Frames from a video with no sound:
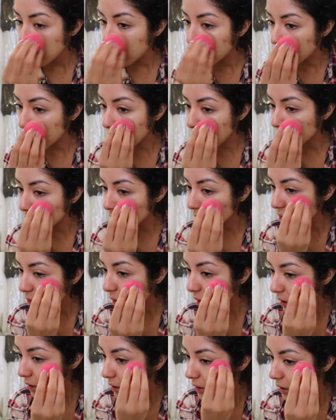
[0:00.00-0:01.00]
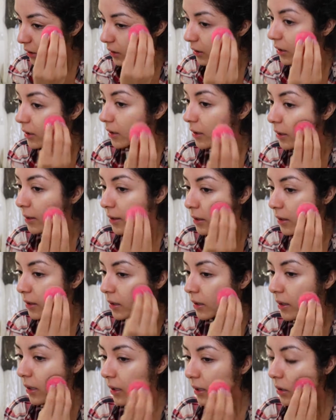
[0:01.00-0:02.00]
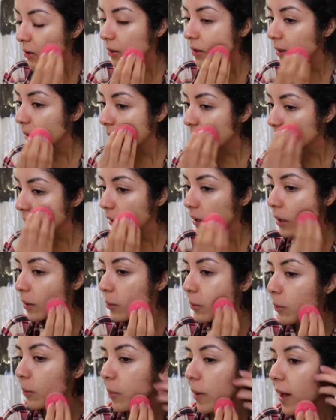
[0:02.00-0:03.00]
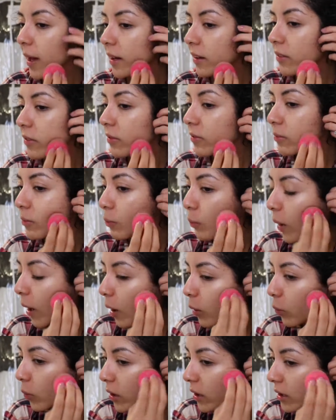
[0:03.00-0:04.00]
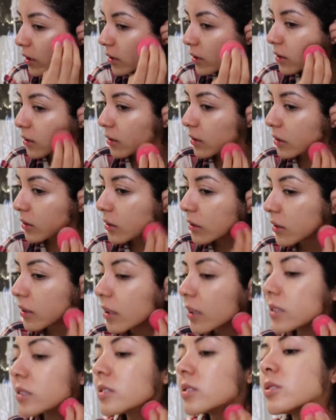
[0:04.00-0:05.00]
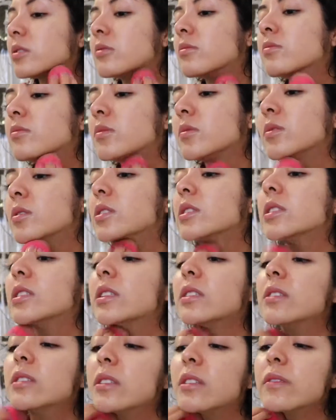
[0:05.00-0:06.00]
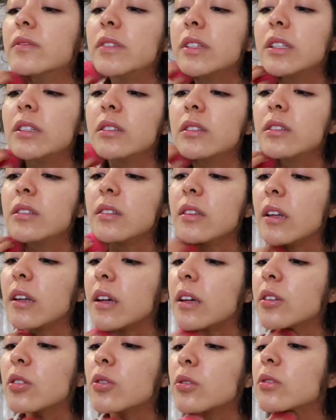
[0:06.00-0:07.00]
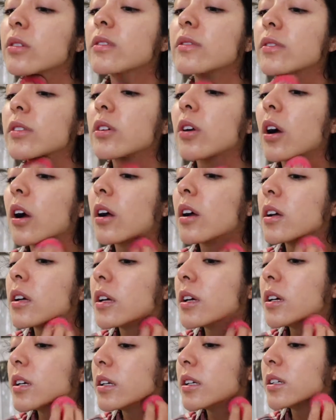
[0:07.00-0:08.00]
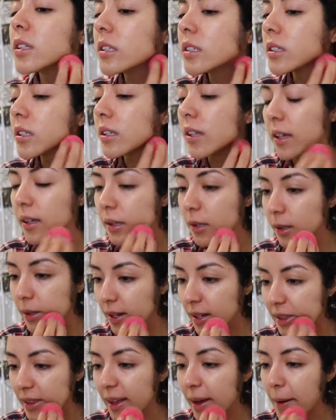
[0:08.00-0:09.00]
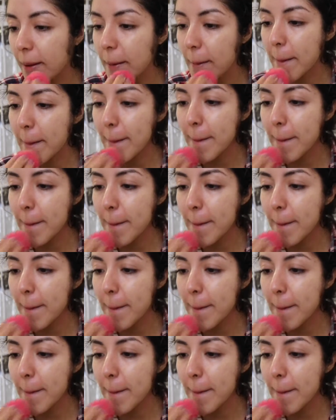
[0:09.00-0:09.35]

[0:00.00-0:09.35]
Oh, well, it's fine. I know they have, like, a matte one. I totally forgot to, like, look at that.